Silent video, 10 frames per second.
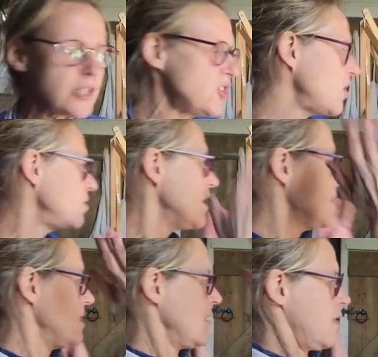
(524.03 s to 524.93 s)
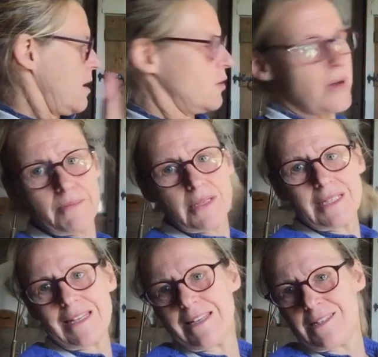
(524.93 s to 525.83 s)
So
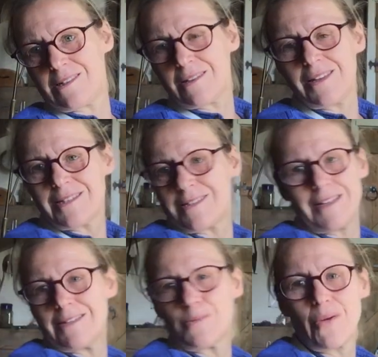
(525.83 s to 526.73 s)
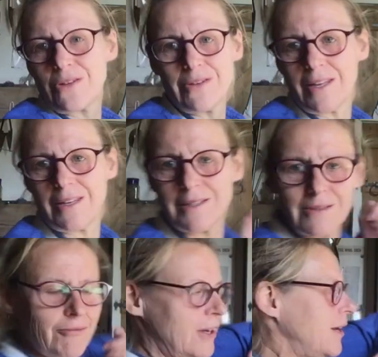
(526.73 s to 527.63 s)
equipment is what you need,
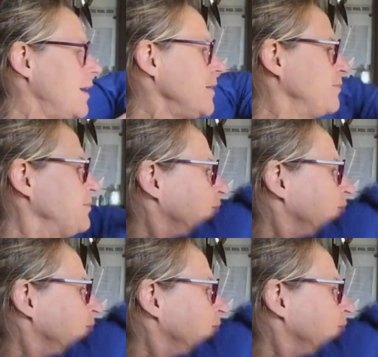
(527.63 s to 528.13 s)
really.